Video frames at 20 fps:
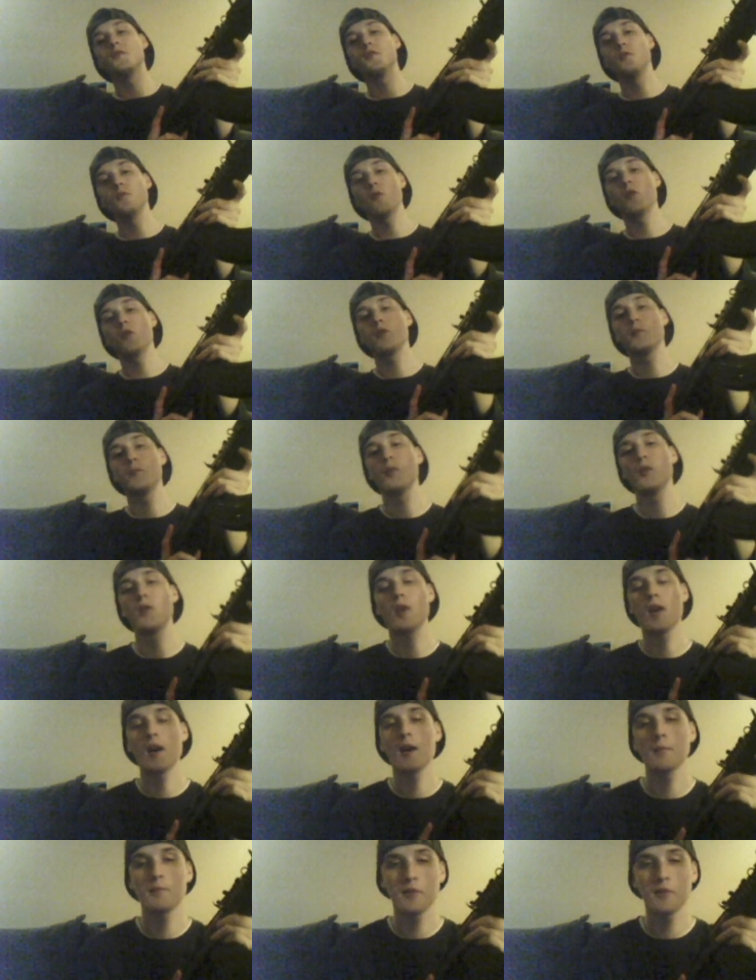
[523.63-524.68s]
if you want to put
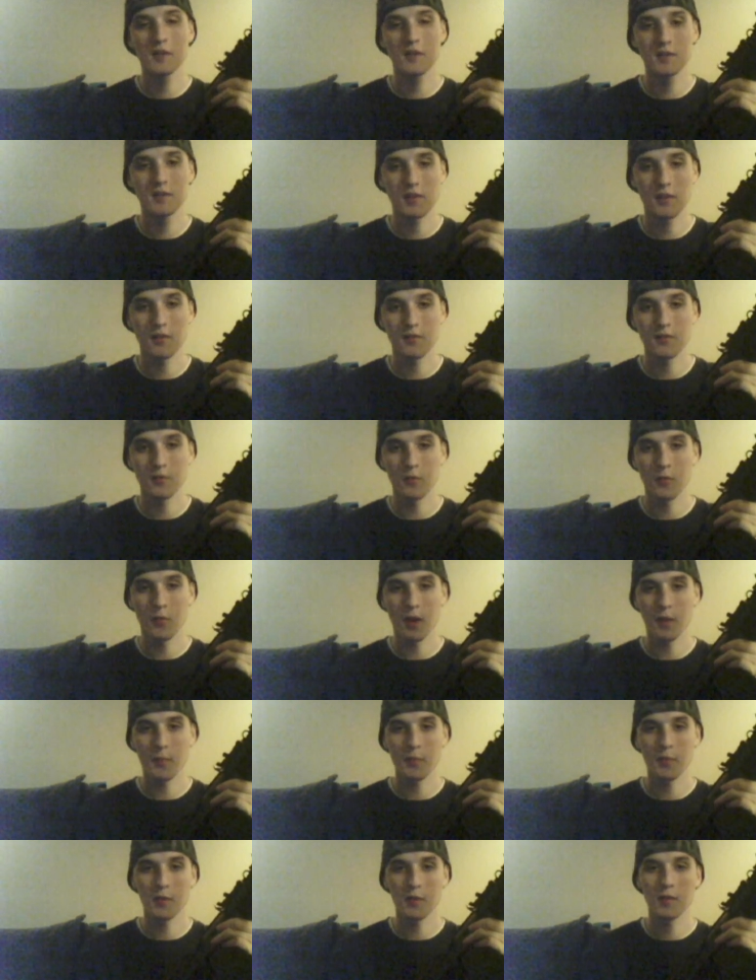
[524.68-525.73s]
optics on your
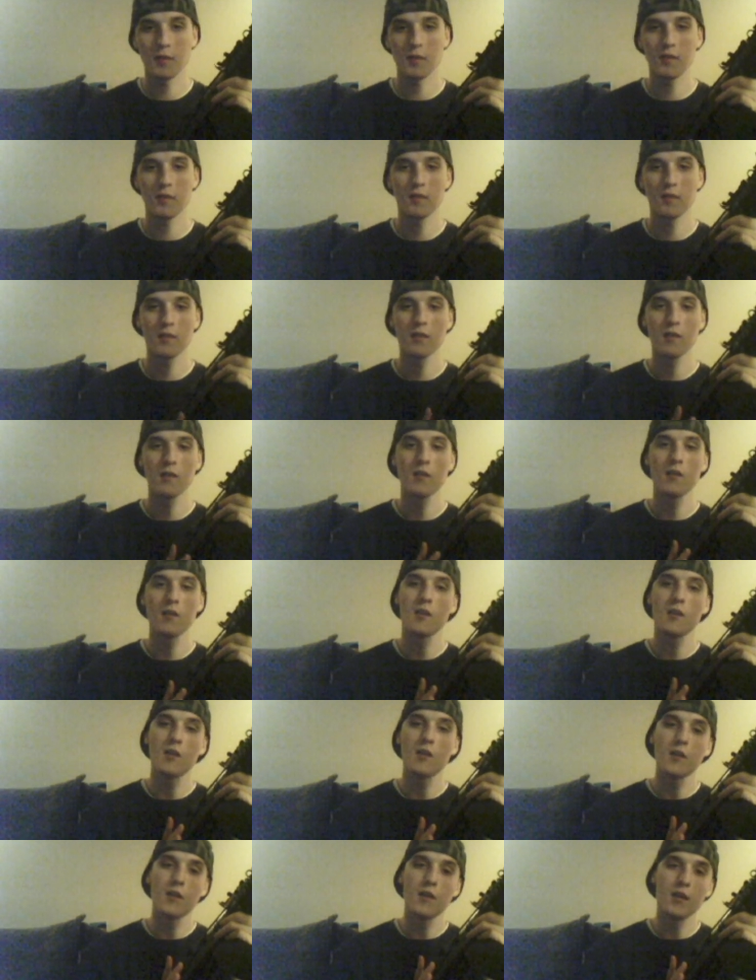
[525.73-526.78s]
weapon,
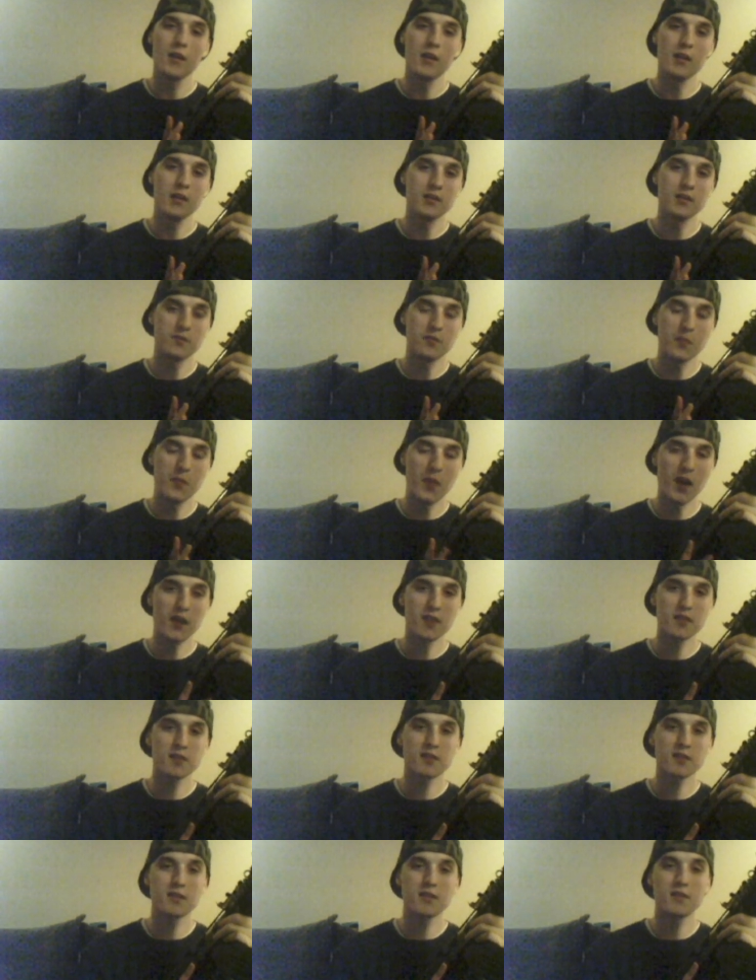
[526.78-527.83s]
it's
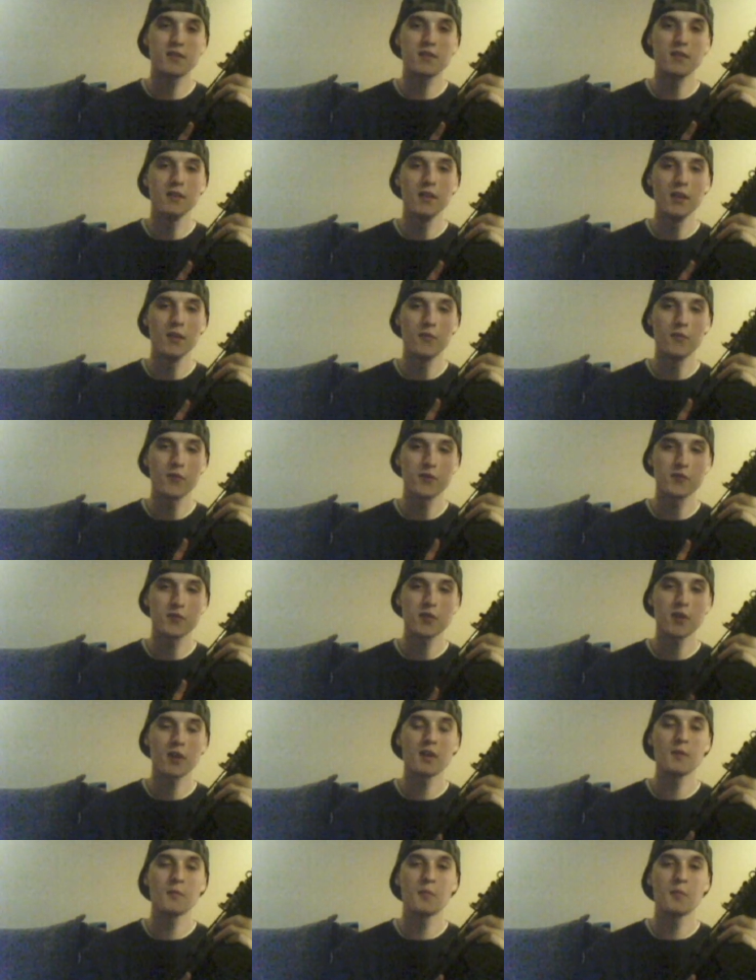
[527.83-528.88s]
best if you're
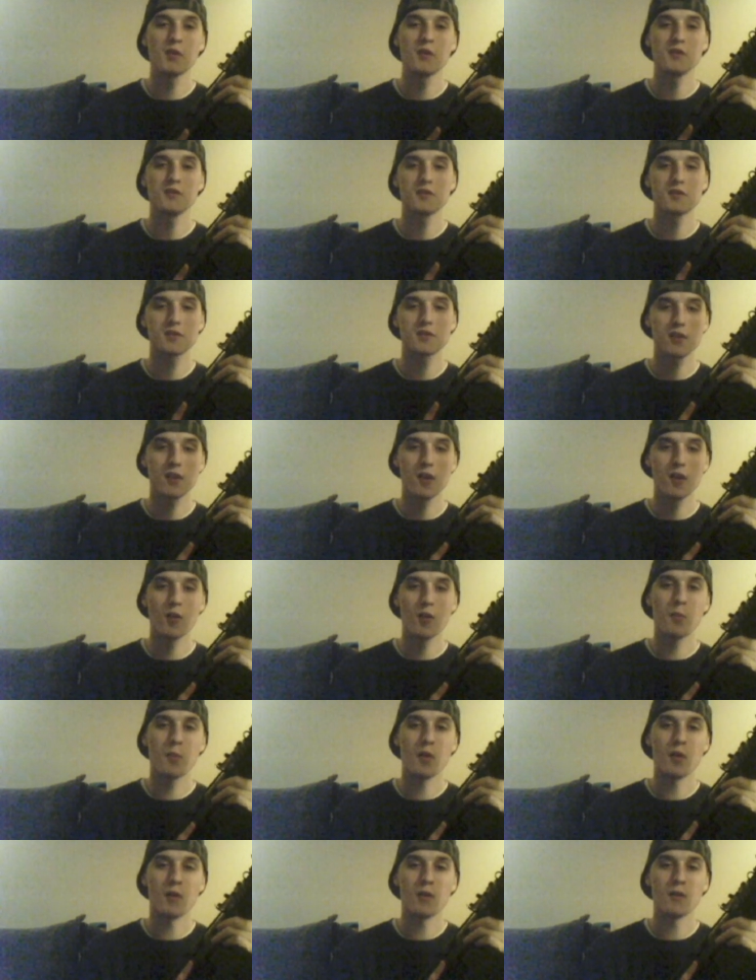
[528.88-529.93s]
trying to put a
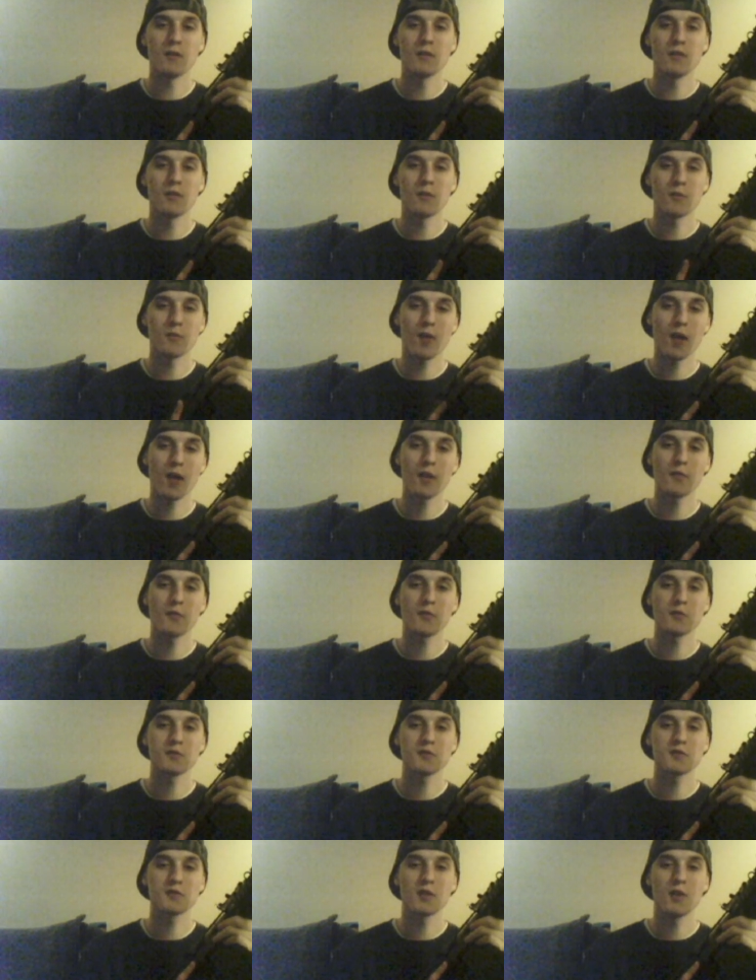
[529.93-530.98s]
scope on, a
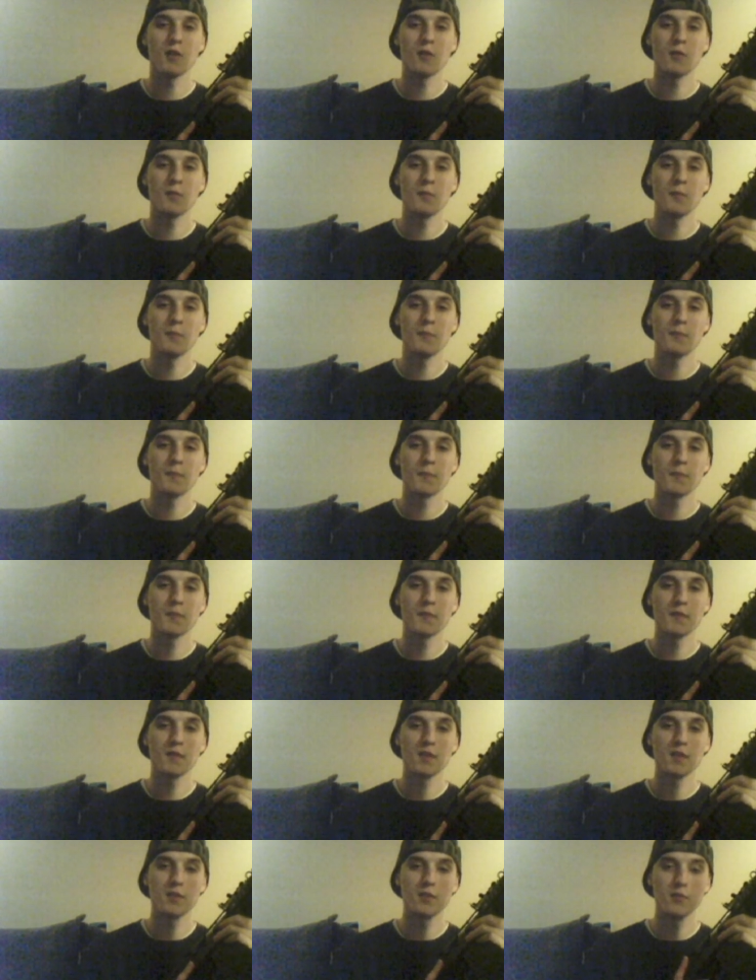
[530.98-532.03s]
rifle scope.
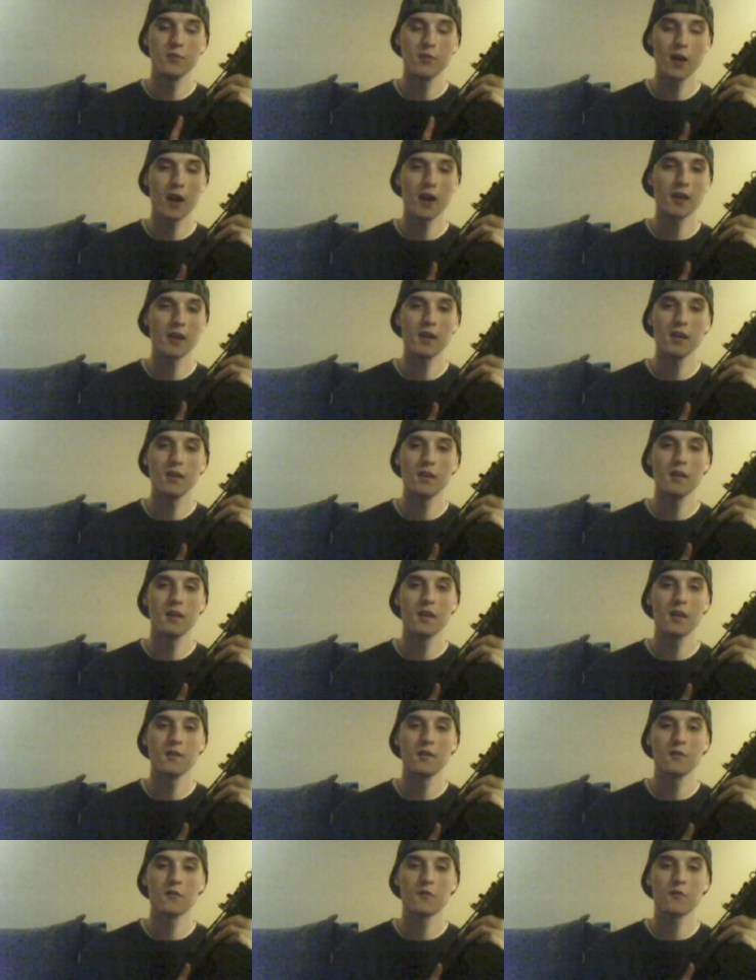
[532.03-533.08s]
Do not get an
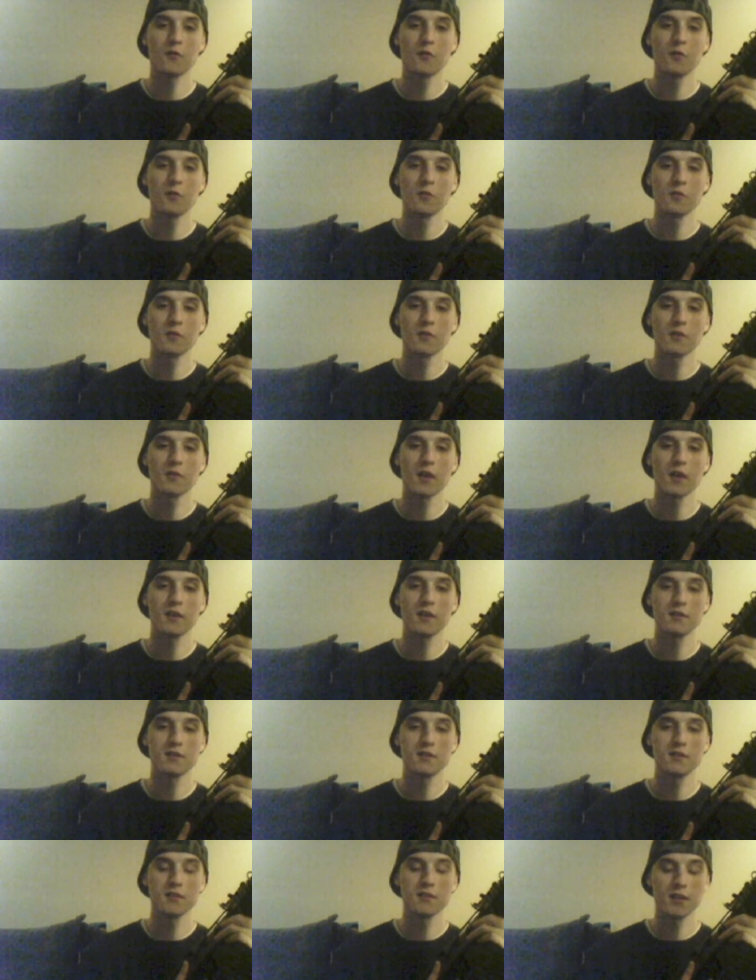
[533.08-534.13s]
underfolder,
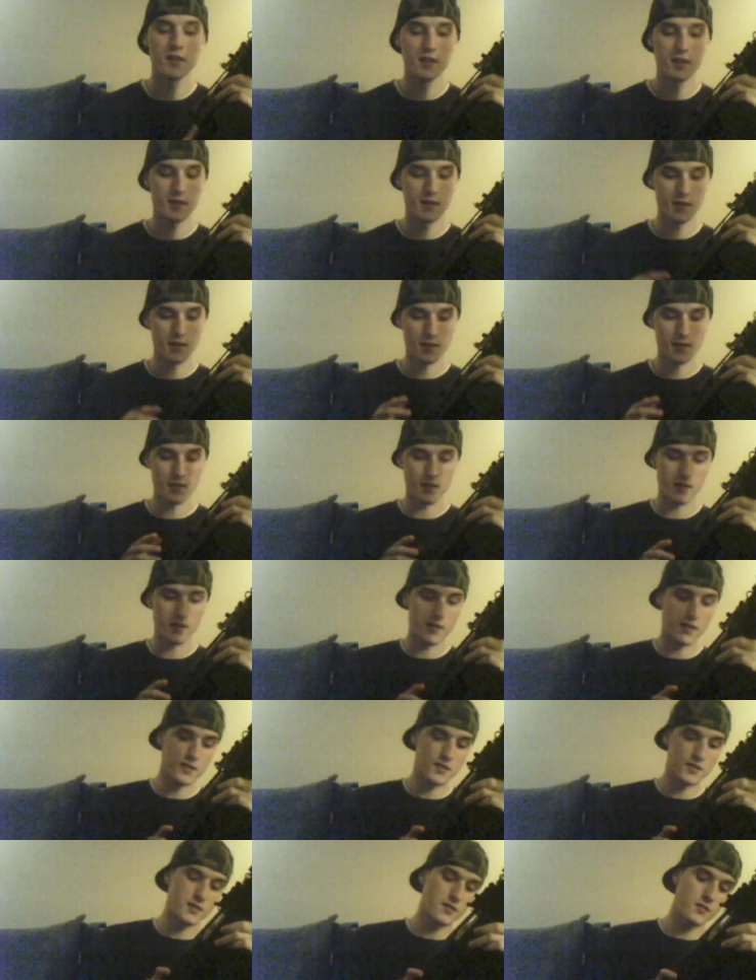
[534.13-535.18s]
as it
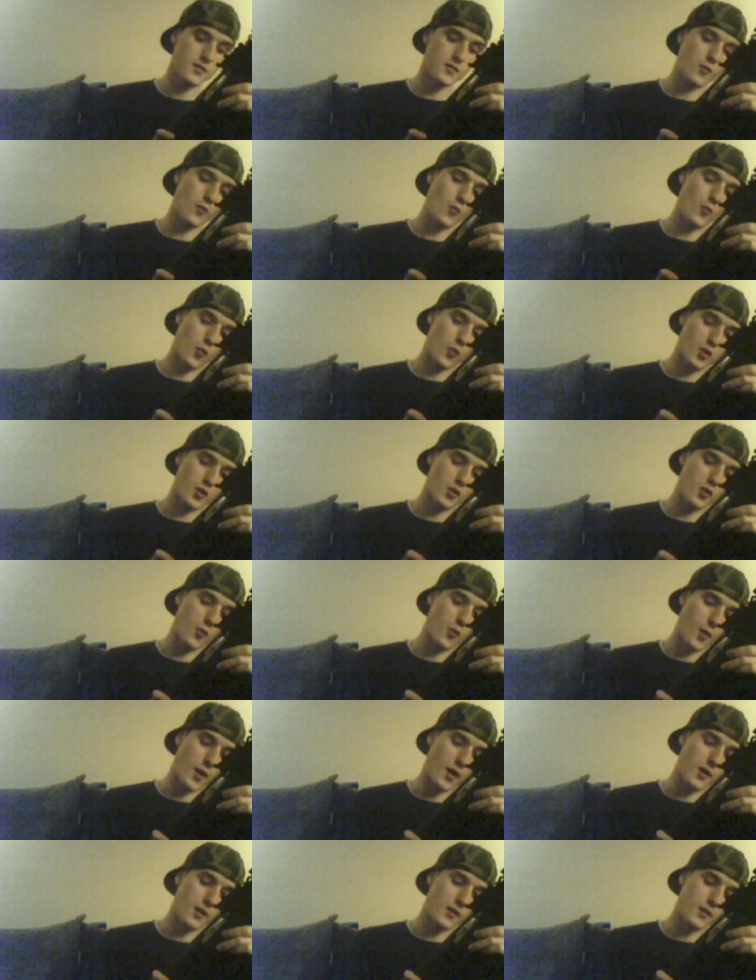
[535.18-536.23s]
doesn't work
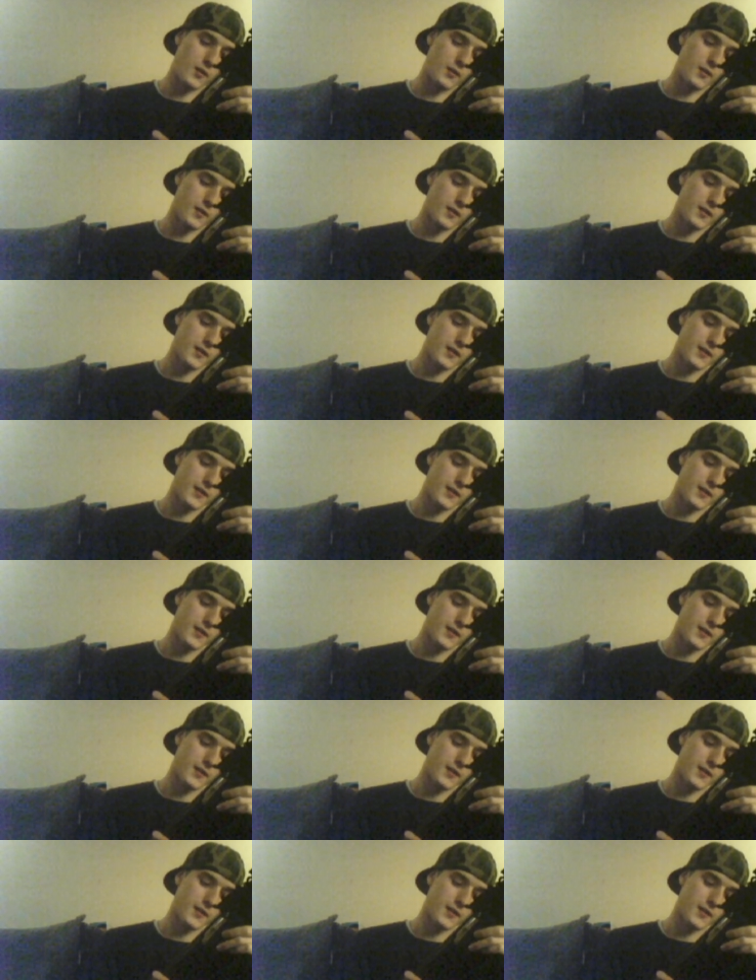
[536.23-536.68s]
well